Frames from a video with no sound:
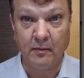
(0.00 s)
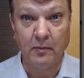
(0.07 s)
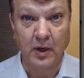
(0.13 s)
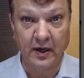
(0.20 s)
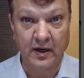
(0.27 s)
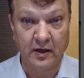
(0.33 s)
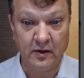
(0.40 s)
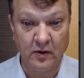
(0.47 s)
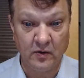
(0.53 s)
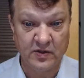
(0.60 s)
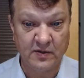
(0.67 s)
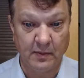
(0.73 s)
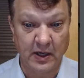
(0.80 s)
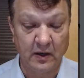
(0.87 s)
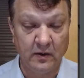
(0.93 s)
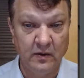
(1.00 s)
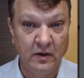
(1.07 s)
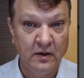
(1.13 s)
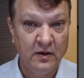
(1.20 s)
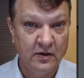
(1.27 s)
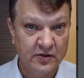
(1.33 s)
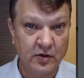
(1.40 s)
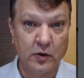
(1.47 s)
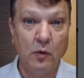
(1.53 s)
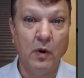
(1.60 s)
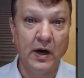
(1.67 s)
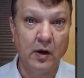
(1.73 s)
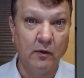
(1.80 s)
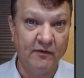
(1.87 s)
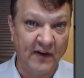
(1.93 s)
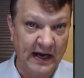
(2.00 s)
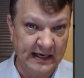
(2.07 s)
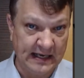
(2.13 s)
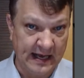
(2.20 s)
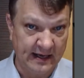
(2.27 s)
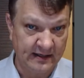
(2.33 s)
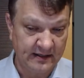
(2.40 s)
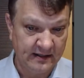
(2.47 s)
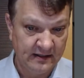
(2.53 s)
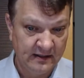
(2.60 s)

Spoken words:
the market knows about. So you want to go find that.